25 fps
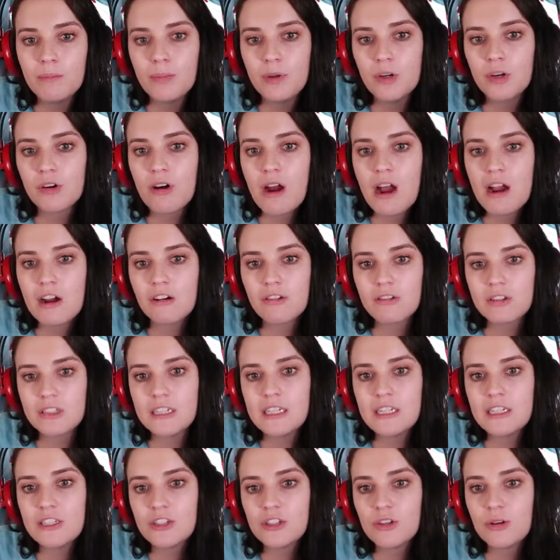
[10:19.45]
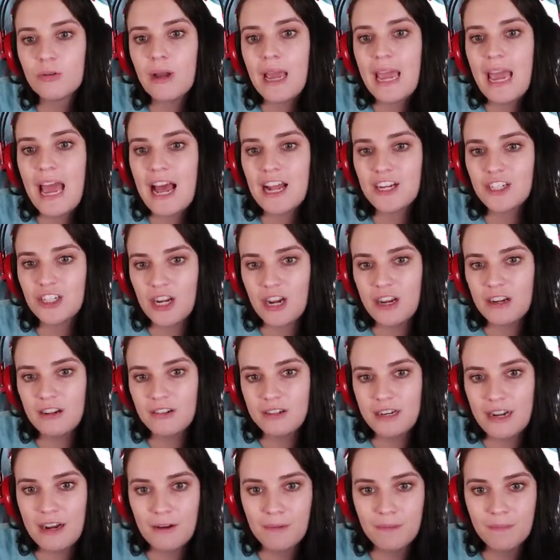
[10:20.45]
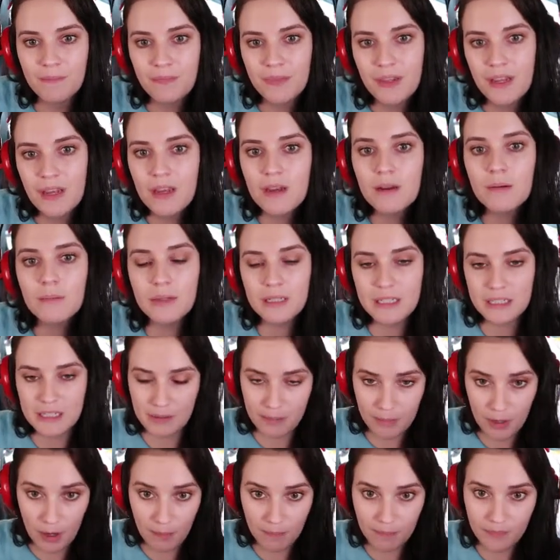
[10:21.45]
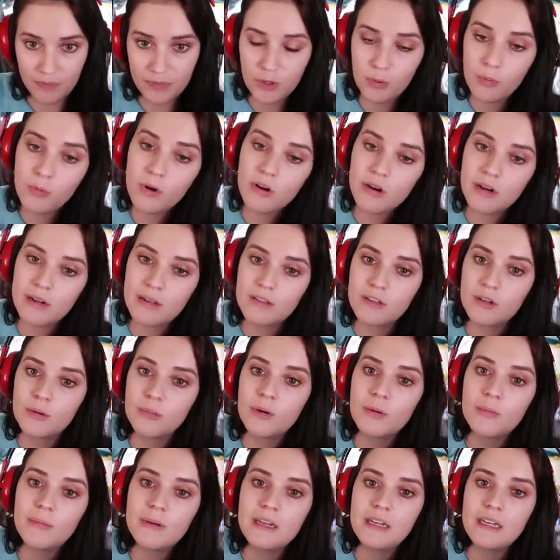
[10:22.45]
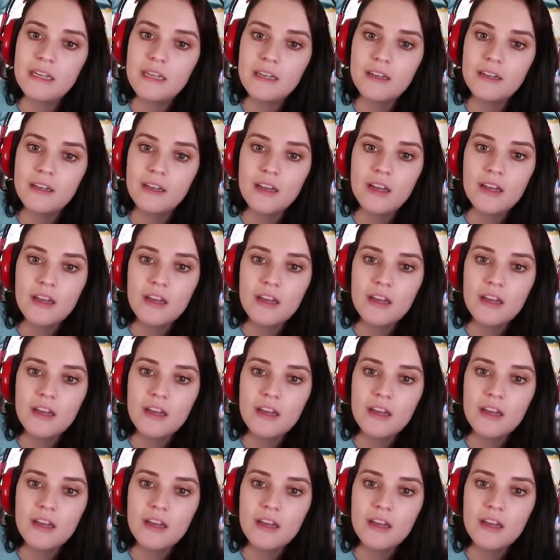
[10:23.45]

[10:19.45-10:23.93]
bureaucracy is so agile now. Please come home. Don't worry, they'll put me